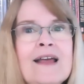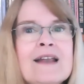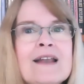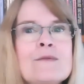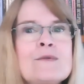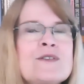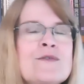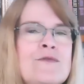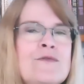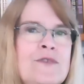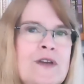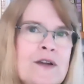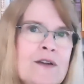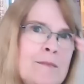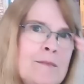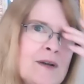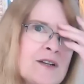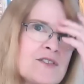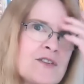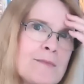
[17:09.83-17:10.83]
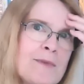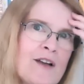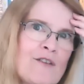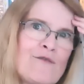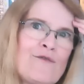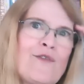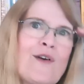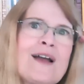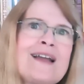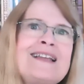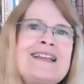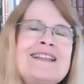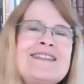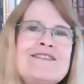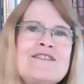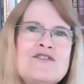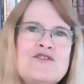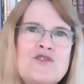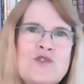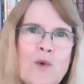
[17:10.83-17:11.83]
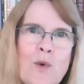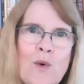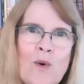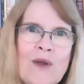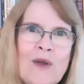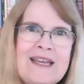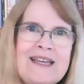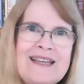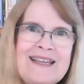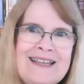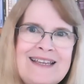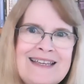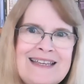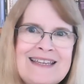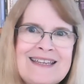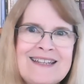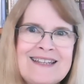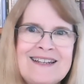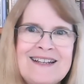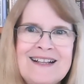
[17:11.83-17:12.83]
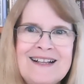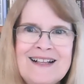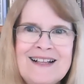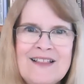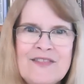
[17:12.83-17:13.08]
And it was very much about finding the joy in